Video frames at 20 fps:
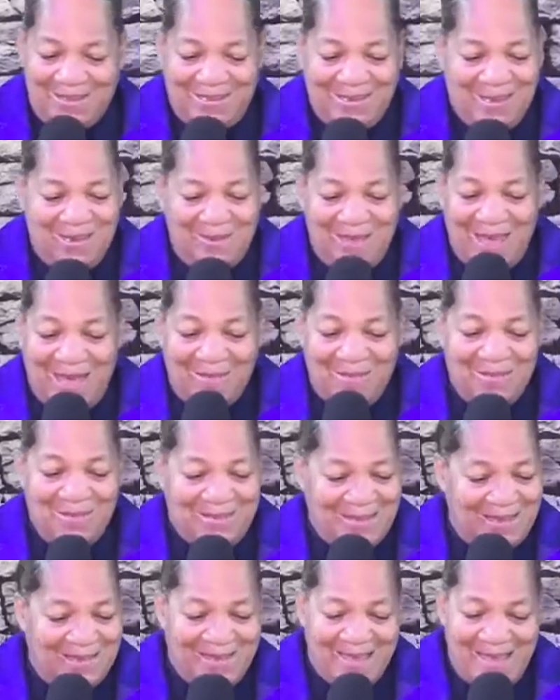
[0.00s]
So you have to
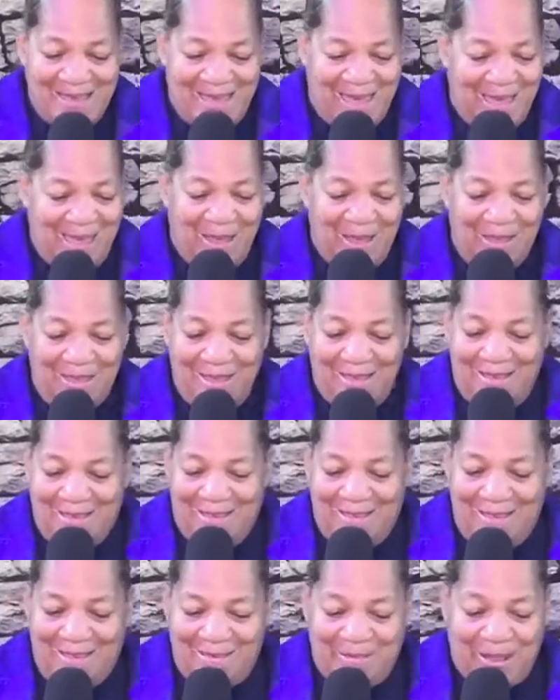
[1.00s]
just, hey,
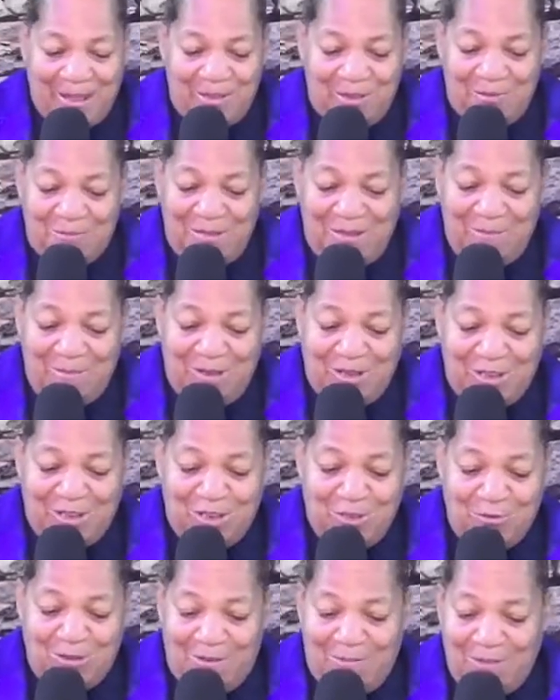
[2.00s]
uh, that don't mean because
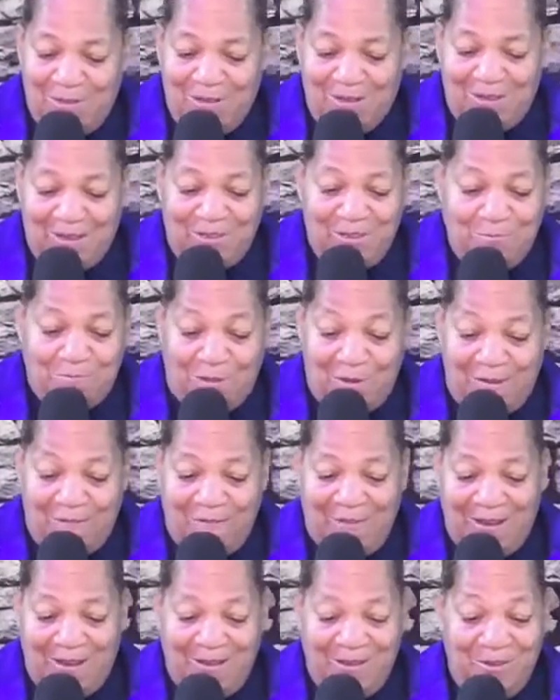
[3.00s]
you're up here that you're
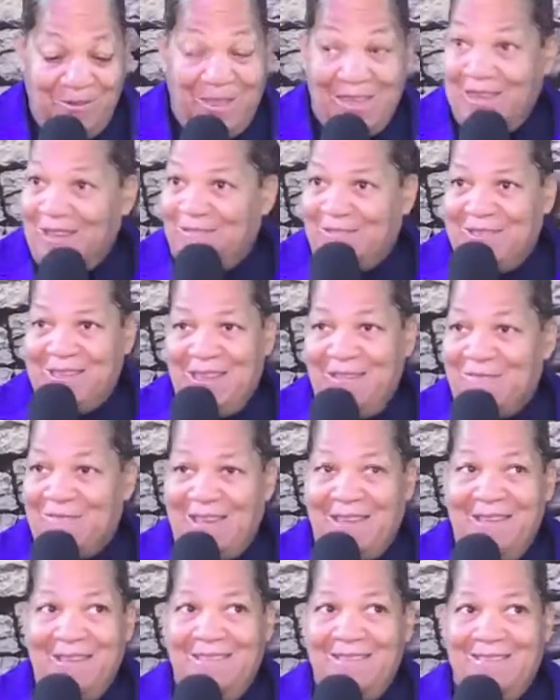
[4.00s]
perfect yep. and you get everything
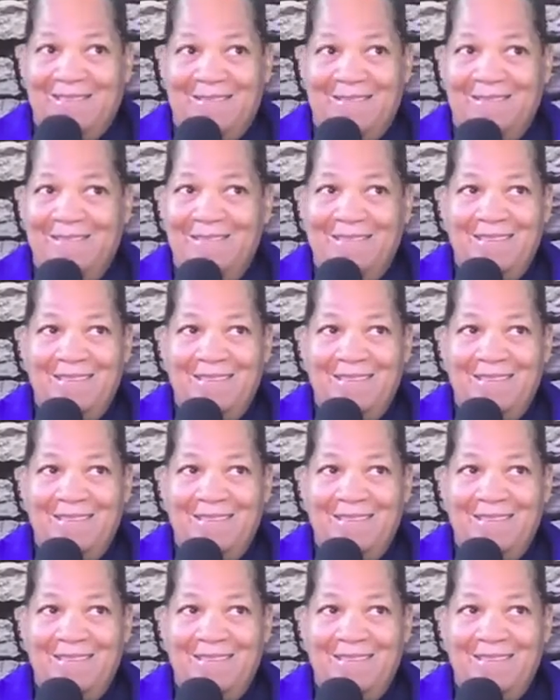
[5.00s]
right. Work with it.